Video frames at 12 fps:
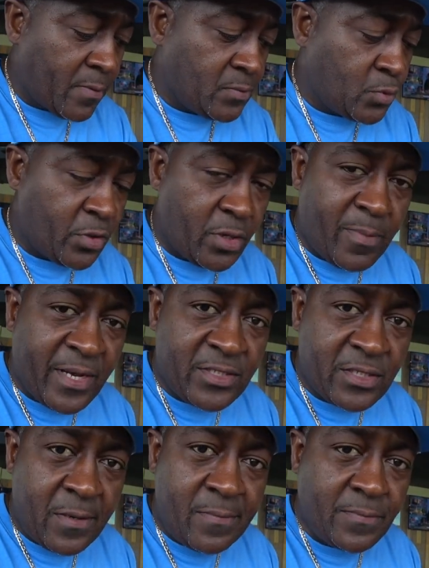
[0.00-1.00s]
Worrying about
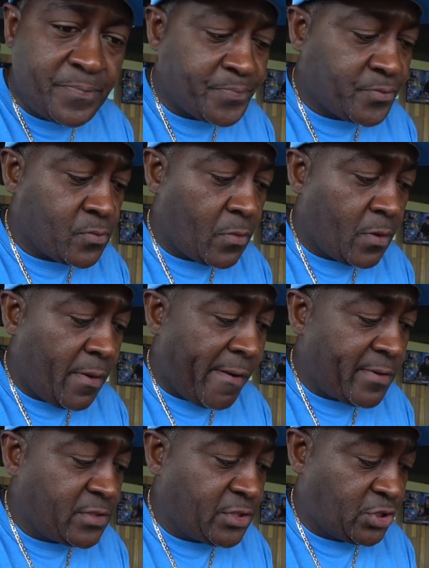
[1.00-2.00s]
something
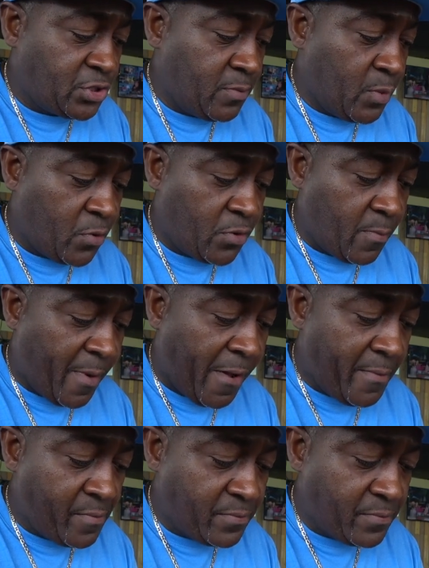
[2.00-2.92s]
you shouldn't be worried about.